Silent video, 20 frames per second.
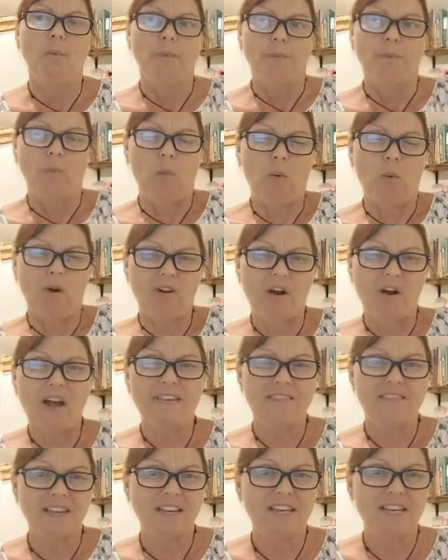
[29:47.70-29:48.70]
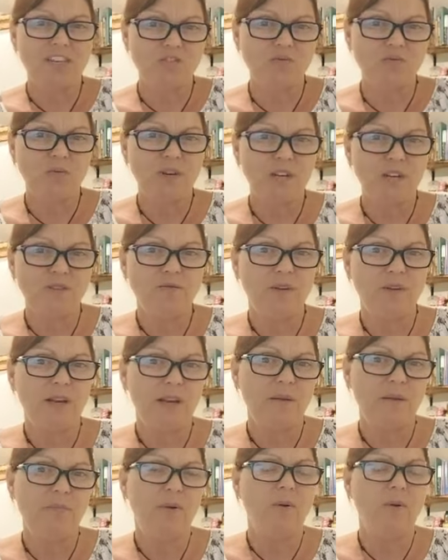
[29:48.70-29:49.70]
What I think is really,
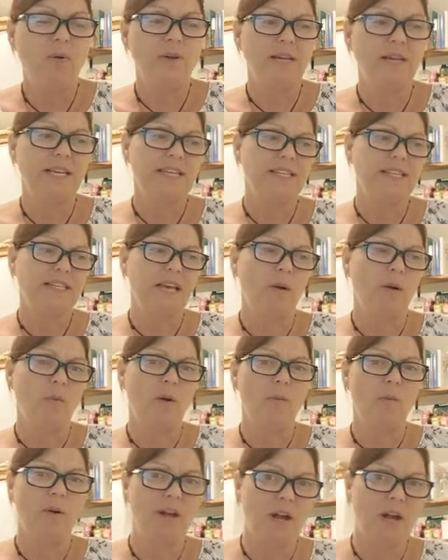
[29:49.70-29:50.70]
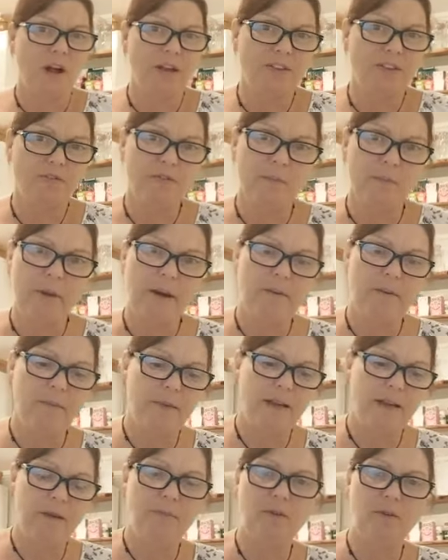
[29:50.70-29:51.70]
really important is that when we're going through
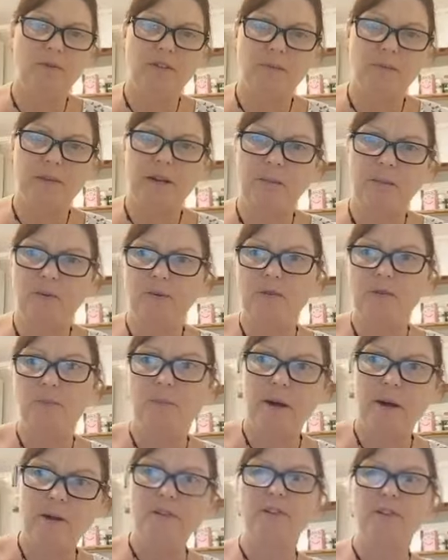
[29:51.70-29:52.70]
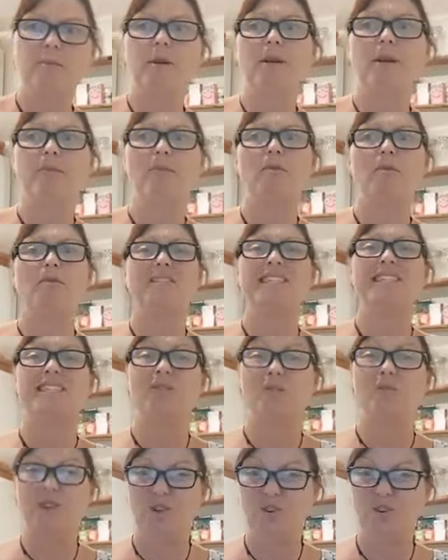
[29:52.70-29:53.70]
perimenopause and menopause and postmenopause is
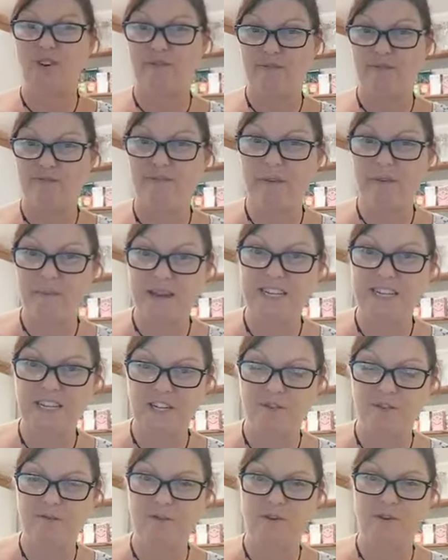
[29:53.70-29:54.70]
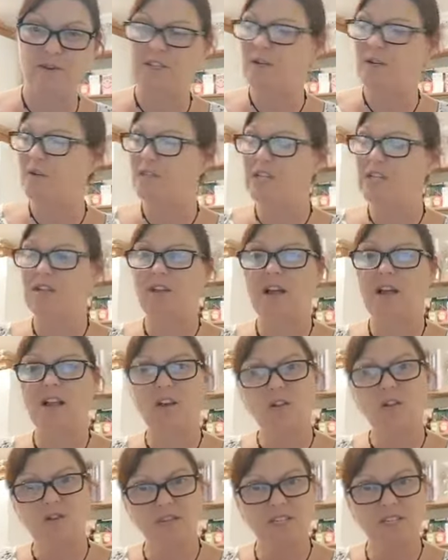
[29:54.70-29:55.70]
that we look at fermented food. So as,
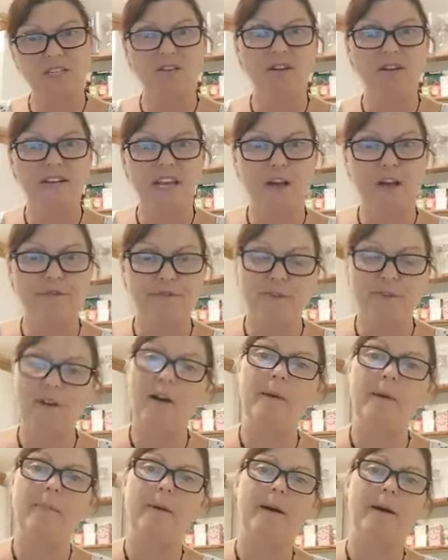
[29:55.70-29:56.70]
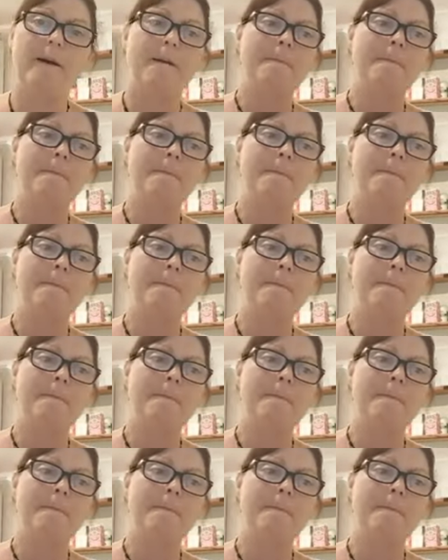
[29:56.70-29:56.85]
alongside our fibre